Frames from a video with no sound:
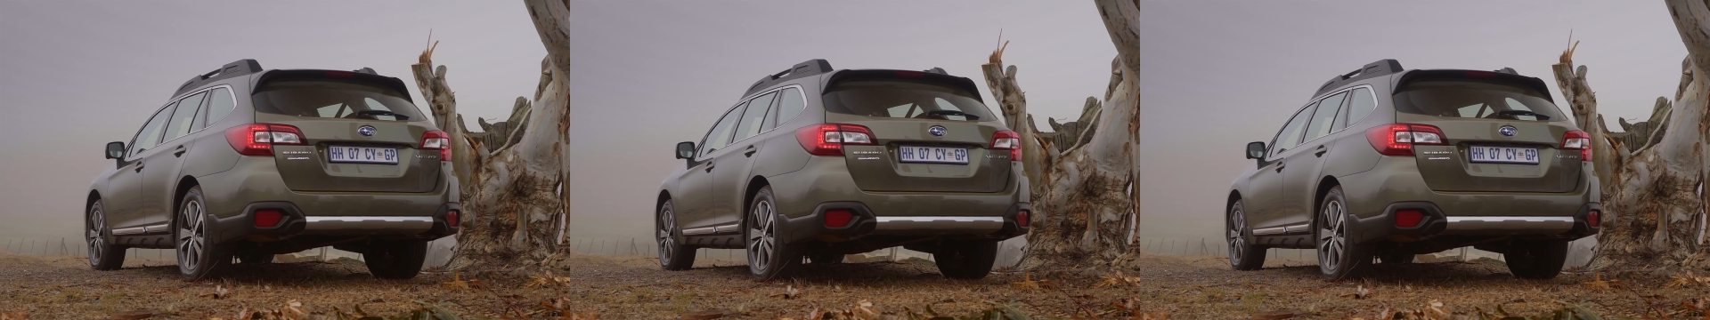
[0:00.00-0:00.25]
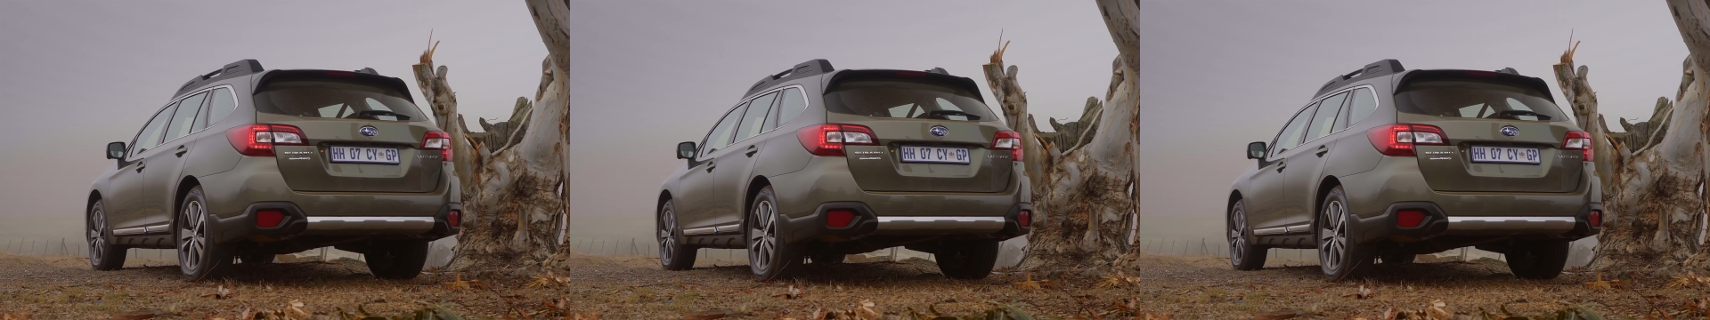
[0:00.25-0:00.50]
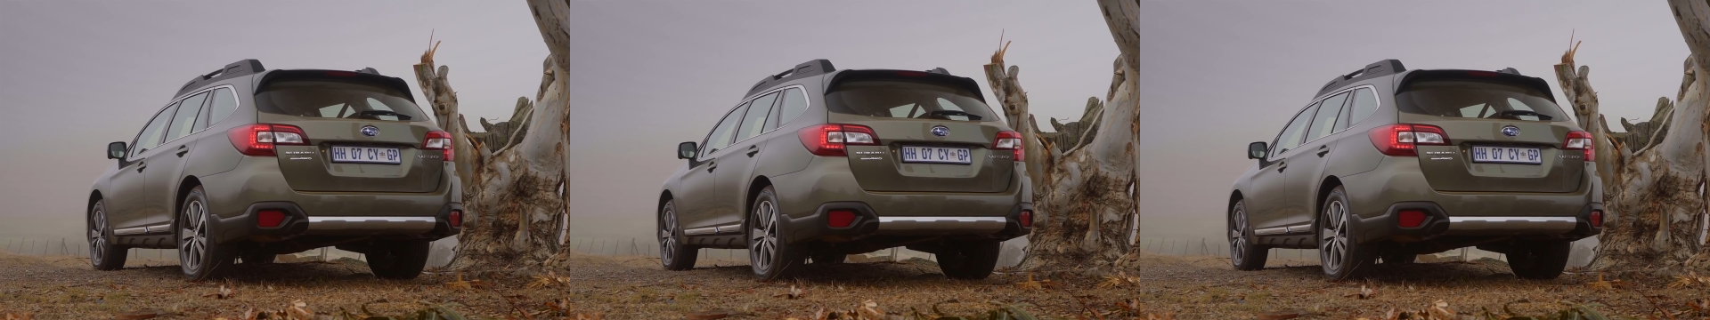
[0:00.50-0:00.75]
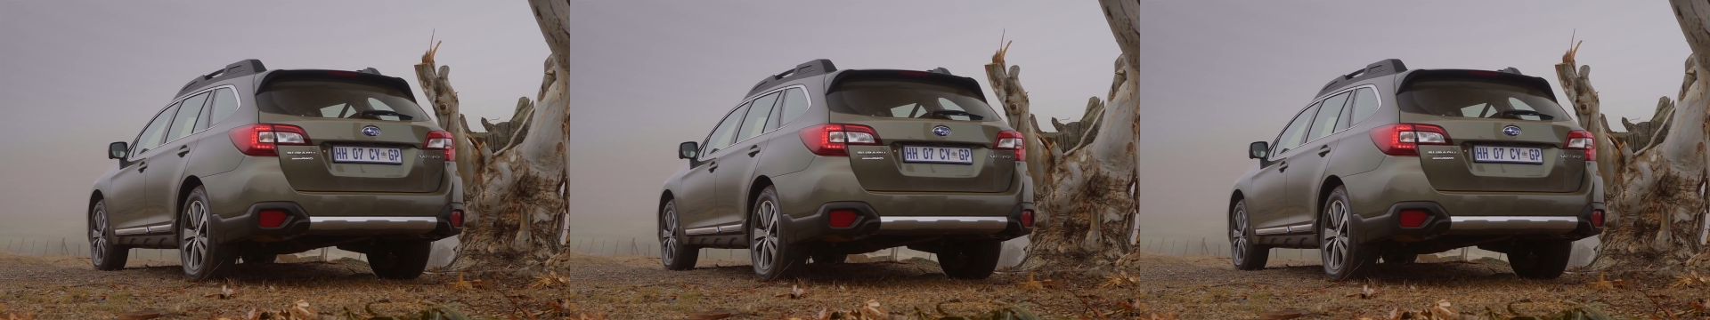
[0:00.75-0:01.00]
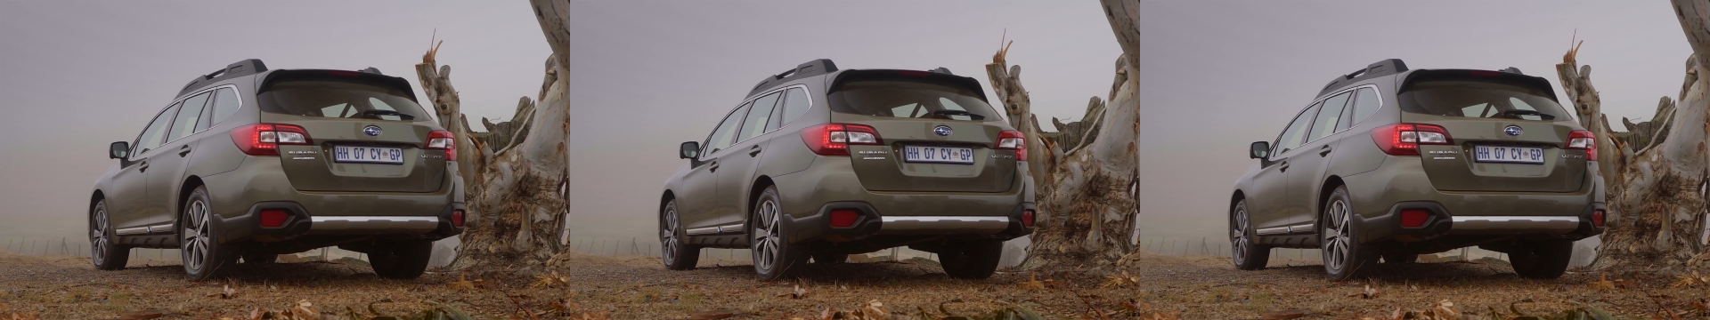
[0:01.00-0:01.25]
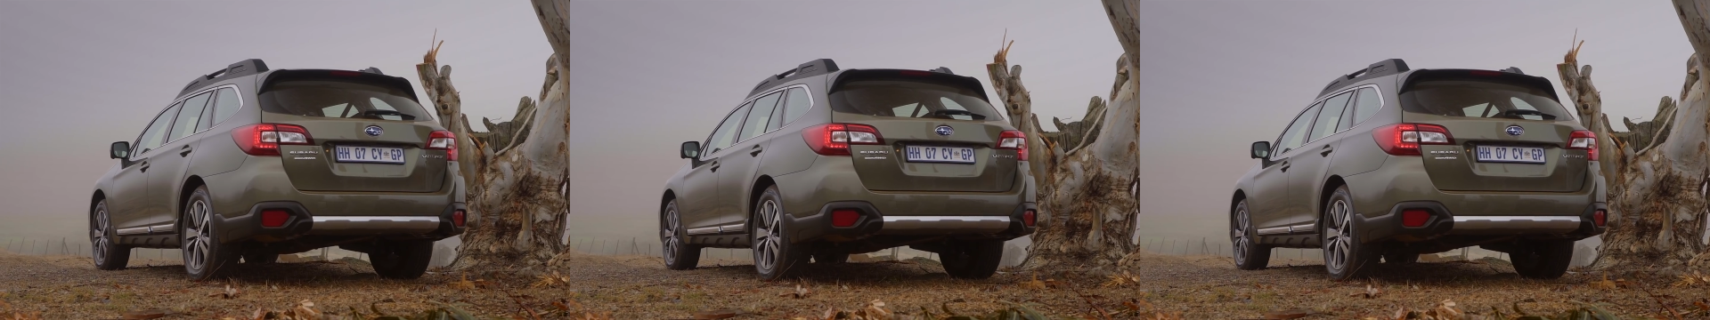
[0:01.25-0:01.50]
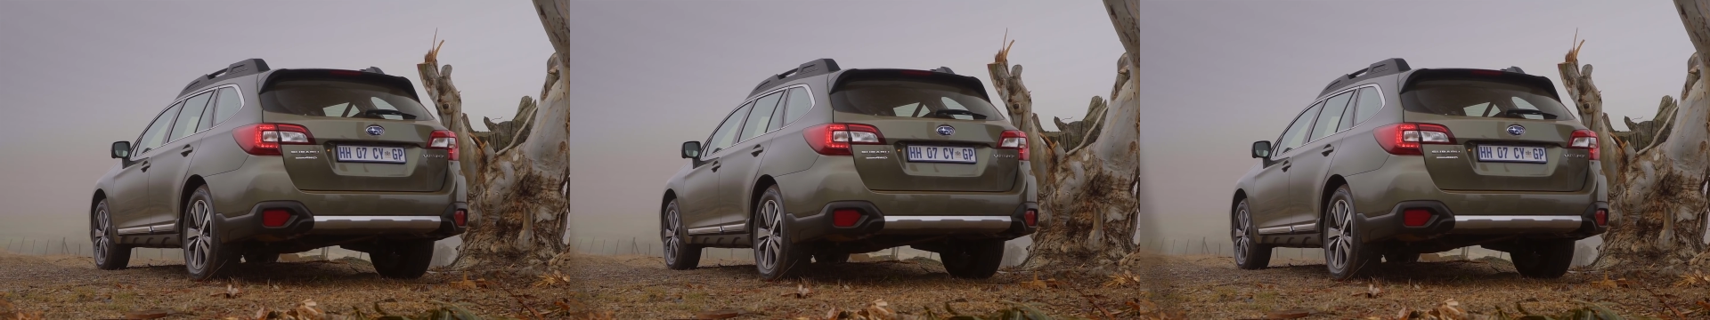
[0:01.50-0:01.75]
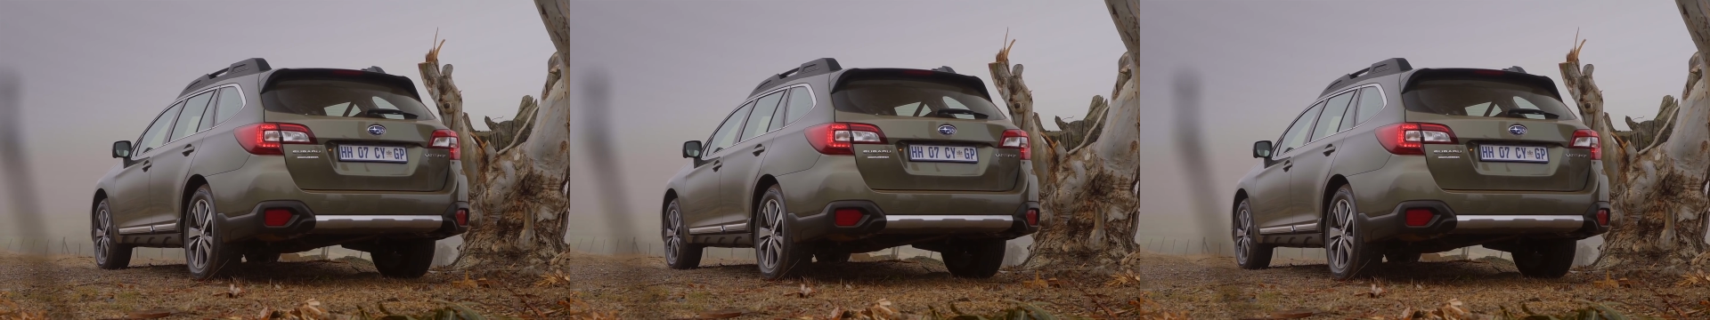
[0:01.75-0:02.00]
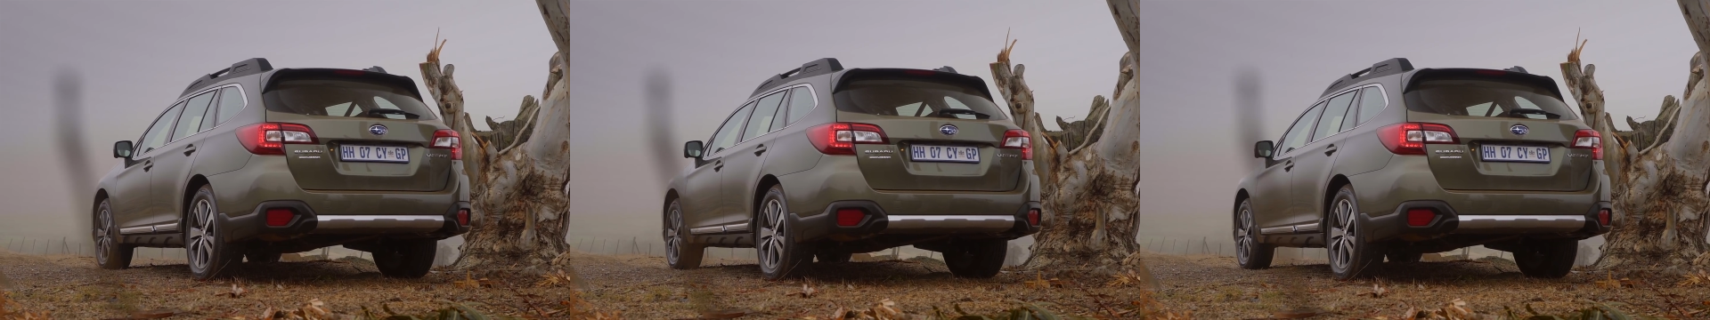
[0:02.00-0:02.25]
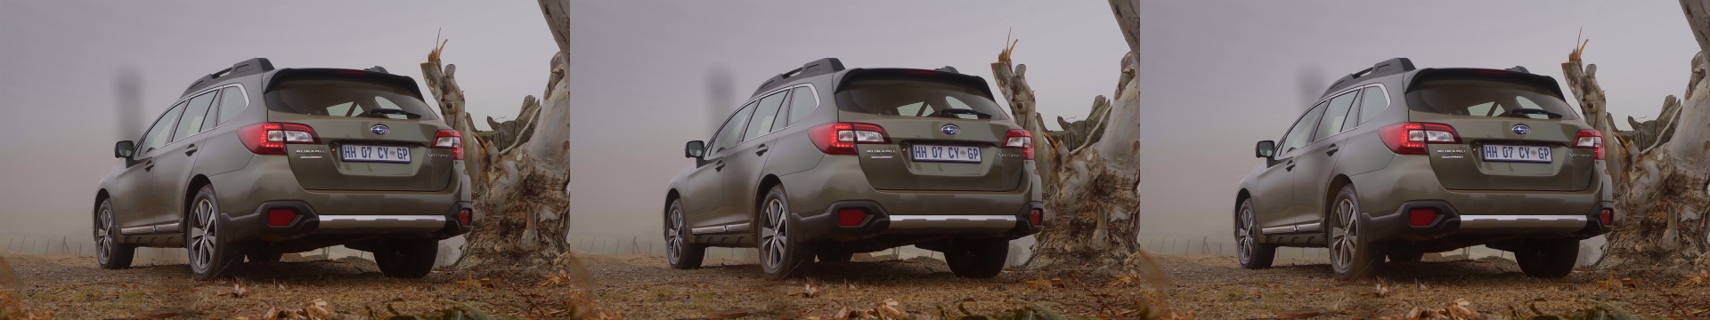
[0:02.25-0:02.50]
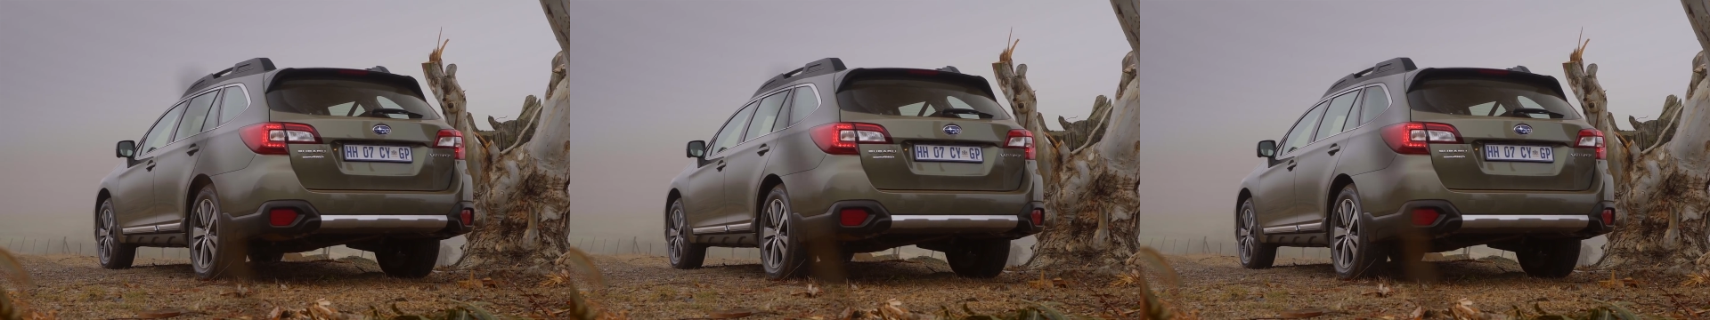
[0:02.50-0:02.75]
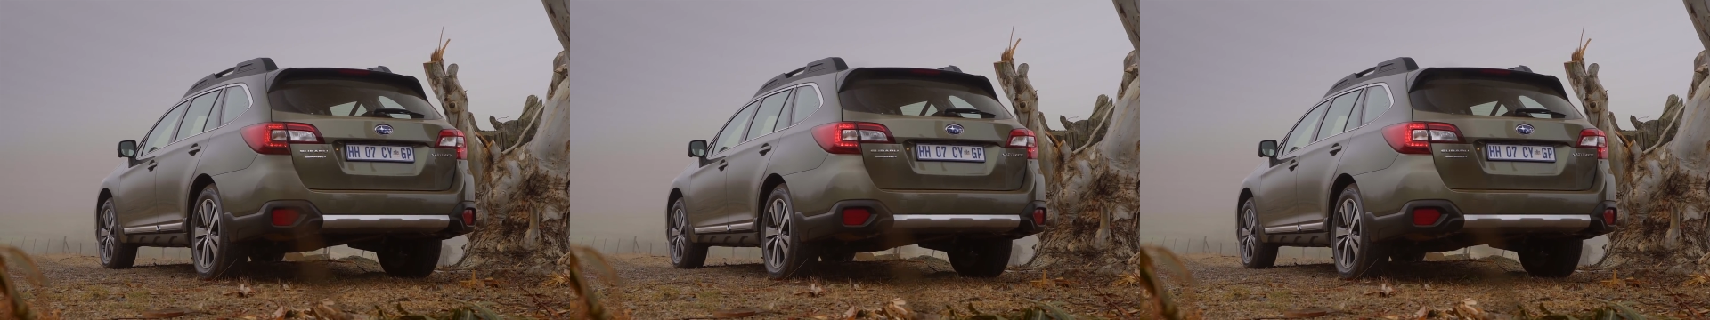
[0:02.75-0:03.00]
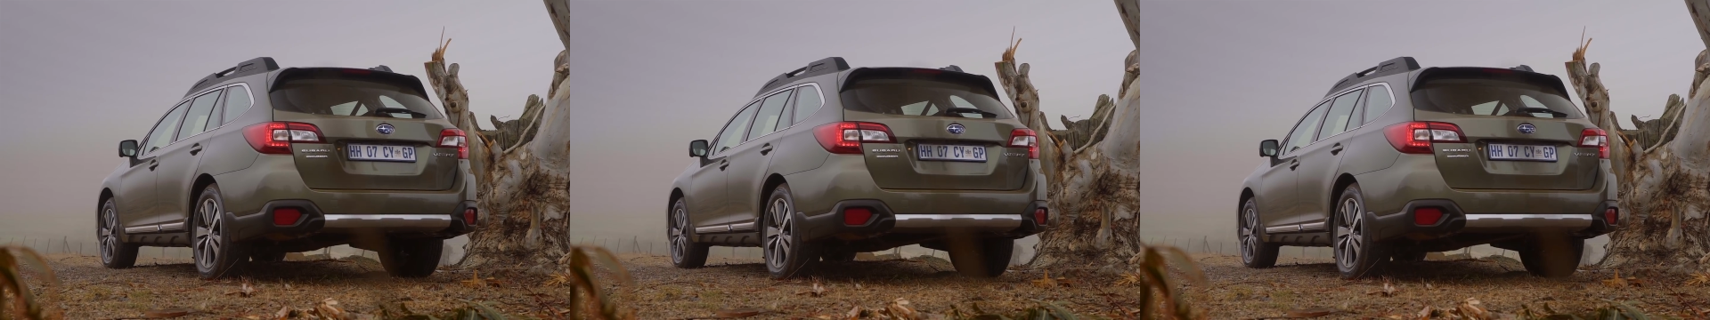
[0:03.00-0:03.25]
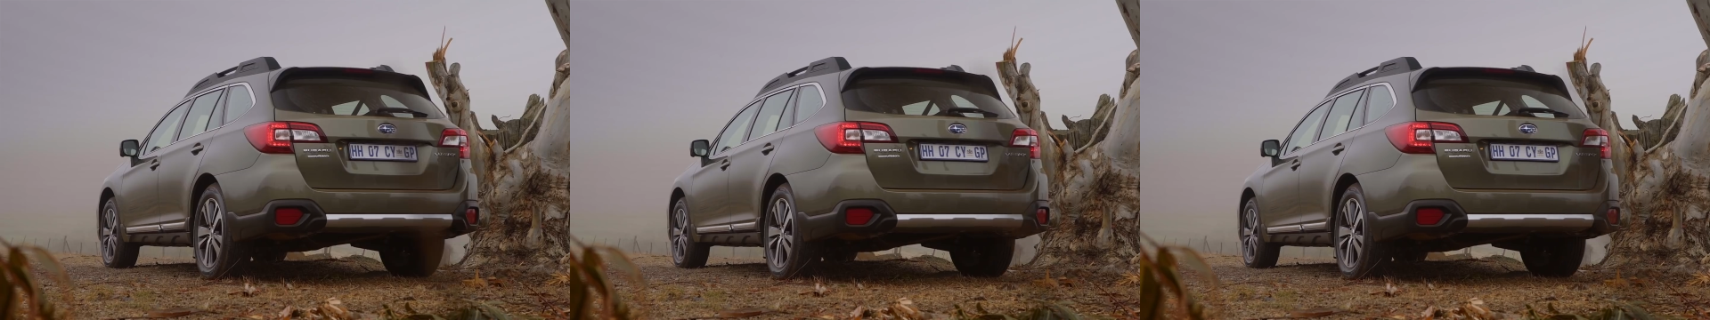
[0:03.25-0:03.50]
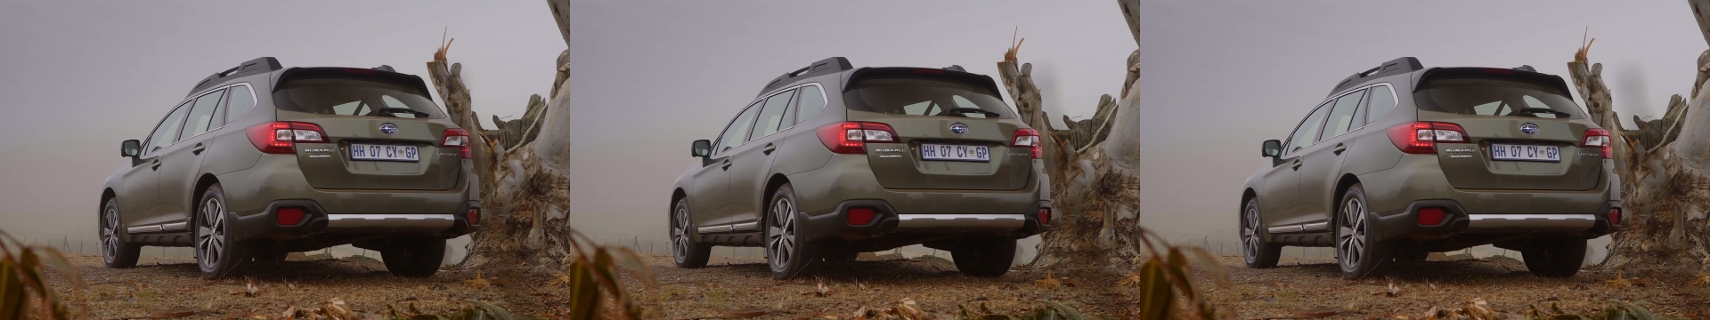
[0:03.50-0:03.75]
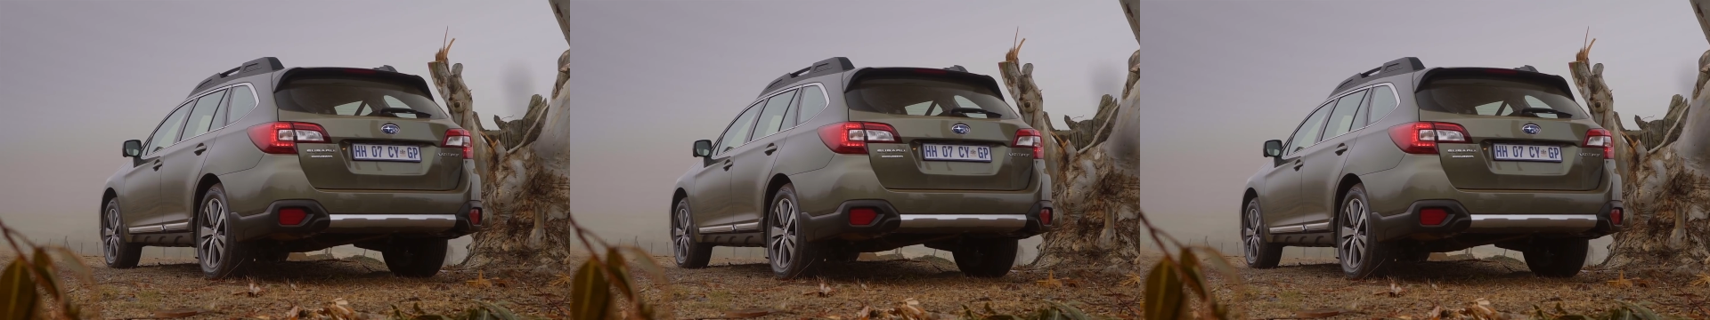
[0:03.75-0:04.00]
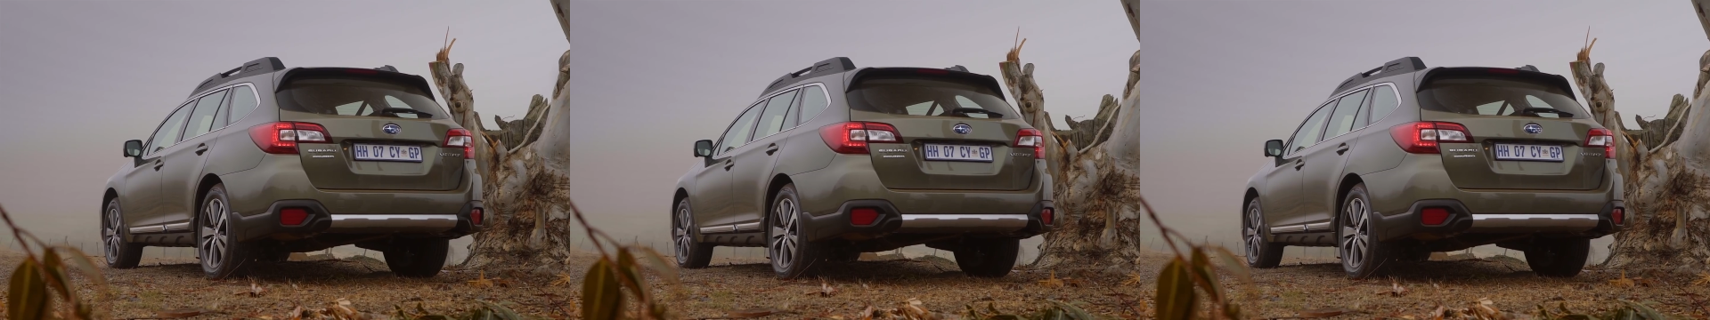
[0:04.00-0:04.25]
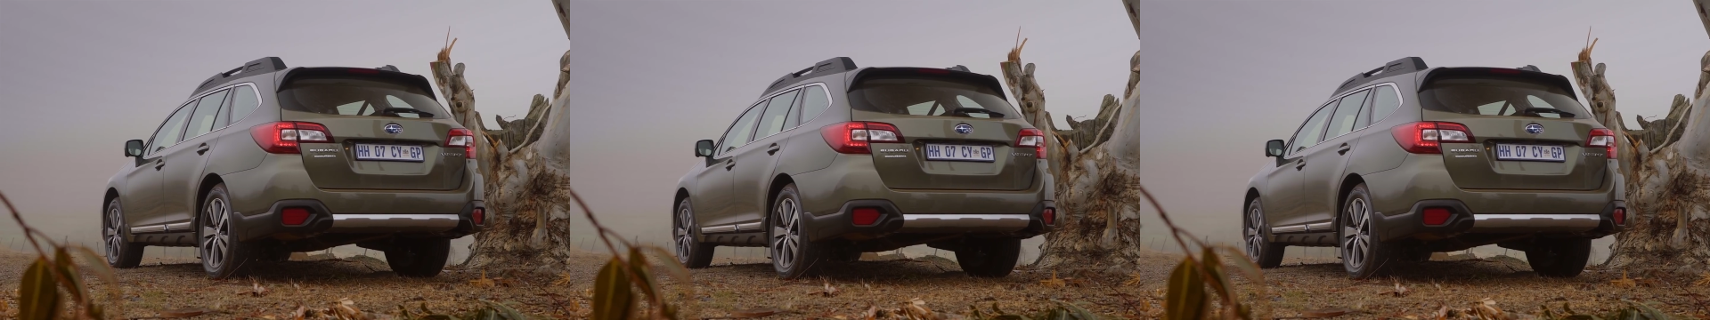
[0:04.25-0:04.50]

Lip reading: Nobody's mouth can be seen.